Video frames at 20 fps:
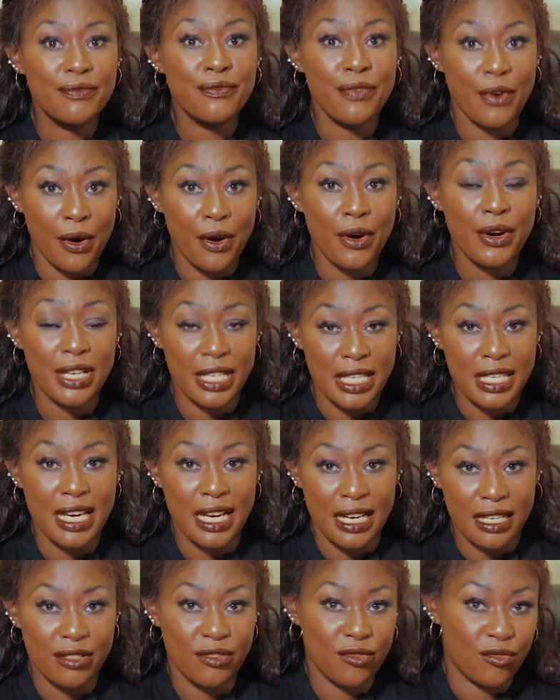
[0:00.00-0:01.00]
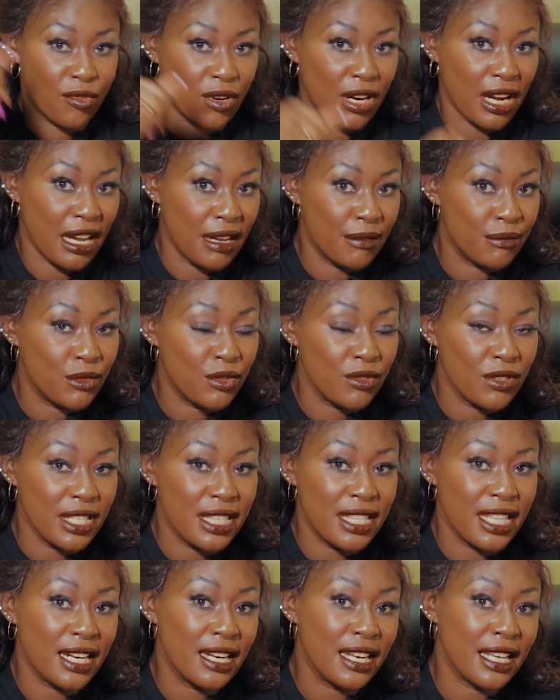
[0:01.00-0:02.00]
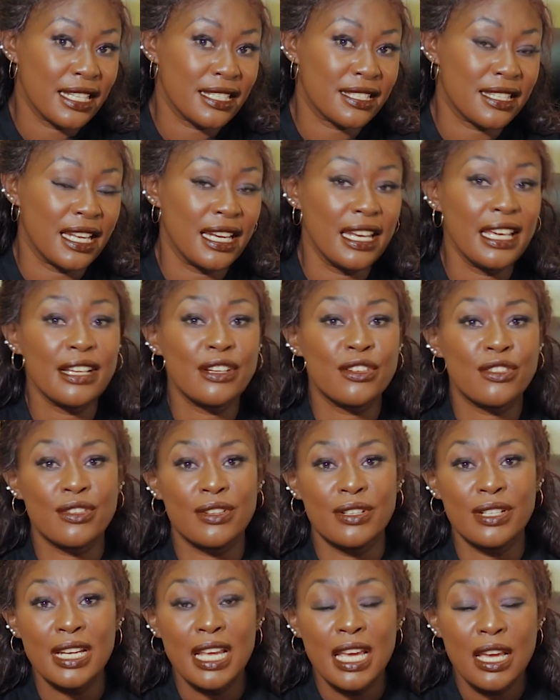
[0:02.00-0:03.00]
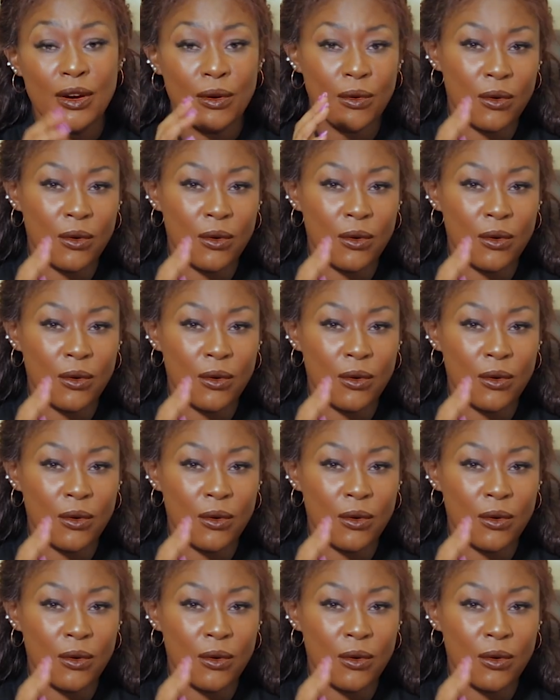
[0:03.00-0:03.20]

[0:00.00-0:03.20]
four years to come, during the next election,